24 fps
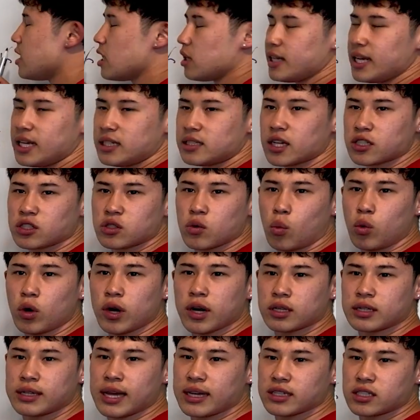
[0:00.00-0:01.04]
link doesn't
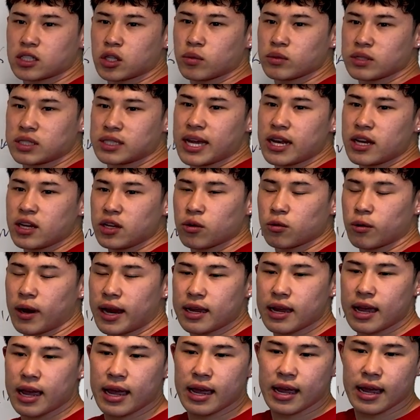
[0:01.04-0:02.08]
work that someone sent you, right,
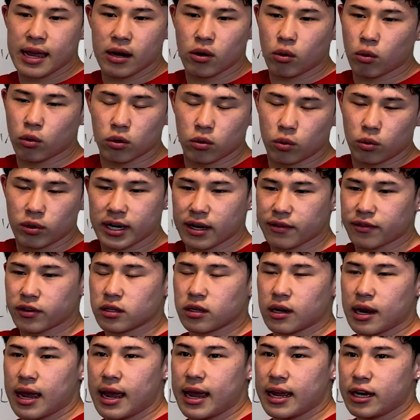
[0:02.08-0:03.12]
or
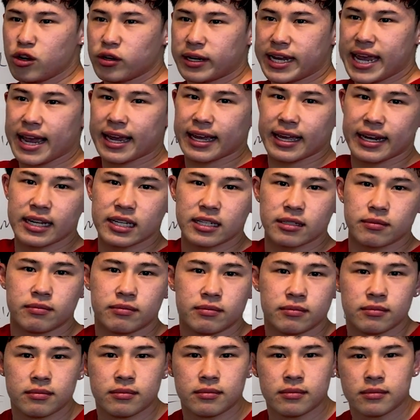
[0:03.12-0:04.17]
whatever, and you can't get in.
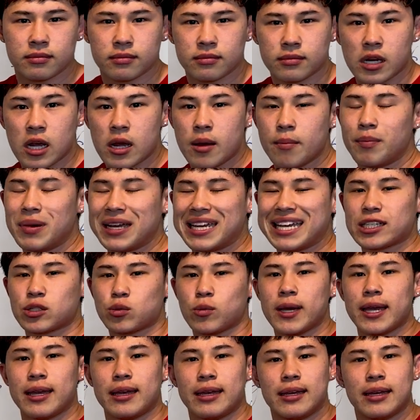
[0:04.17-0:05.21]
But guess
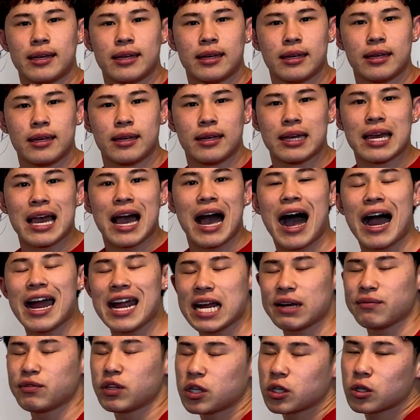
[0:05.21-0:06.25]
what? I
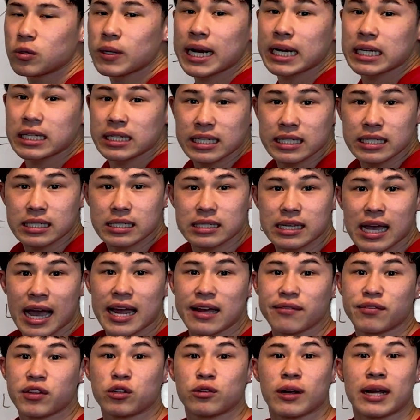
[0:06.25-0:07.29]
had the correct links. I
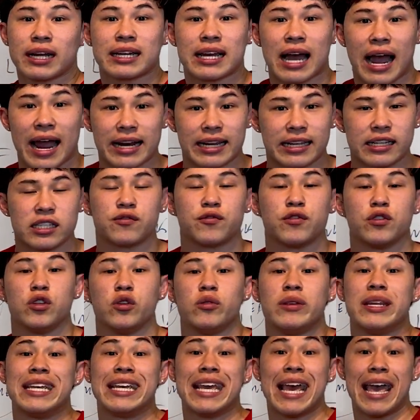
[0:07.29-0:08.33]
had the correct guidance for you
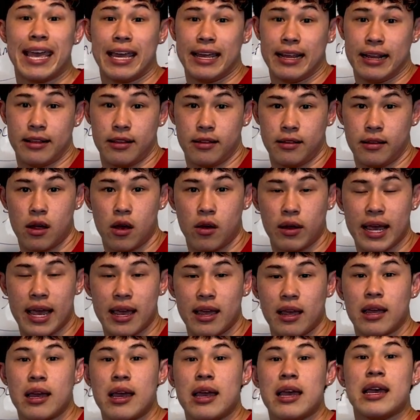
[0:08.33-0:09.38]
to get in.
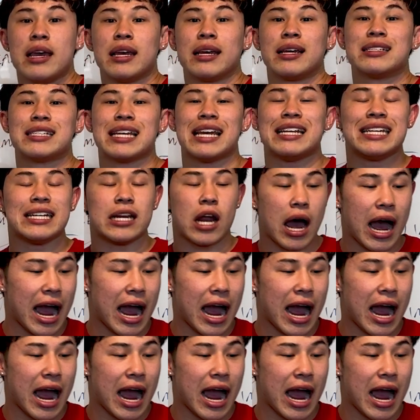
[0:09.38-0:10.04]
Okay, because I did